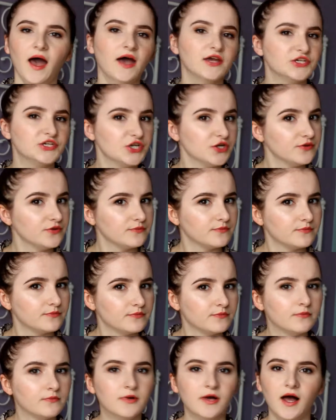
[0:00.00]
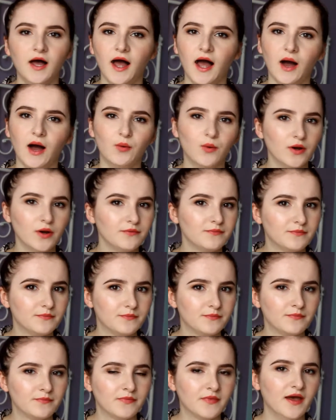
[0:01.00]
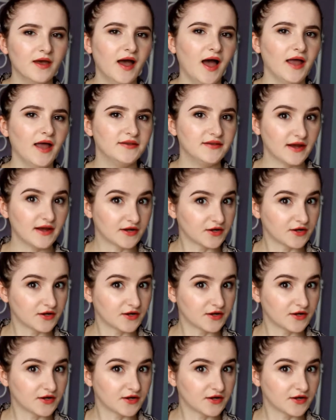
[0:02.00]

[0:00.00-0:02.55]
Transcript: I shouldn't, I won't, and I